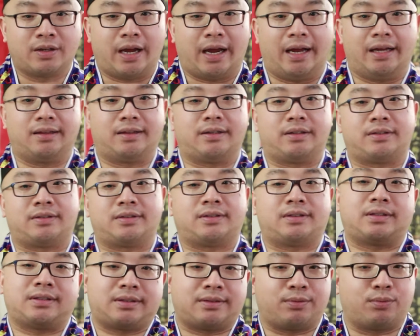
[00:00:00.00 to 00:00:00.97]
And
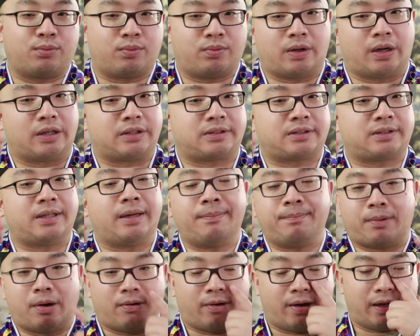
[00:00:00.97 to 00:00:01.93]
the
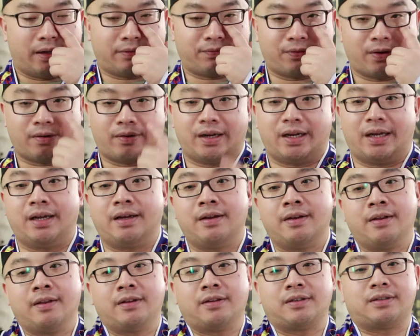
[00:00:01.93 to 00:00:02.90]
symbol is very
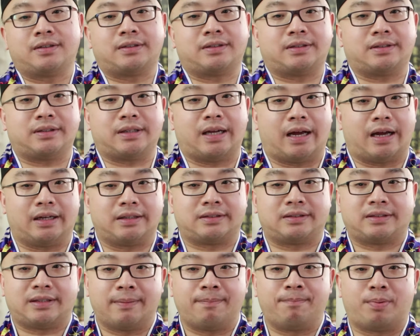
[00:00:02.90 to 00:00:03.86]

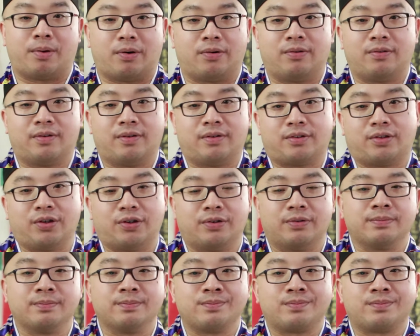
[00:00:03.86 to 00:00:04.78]
simple too.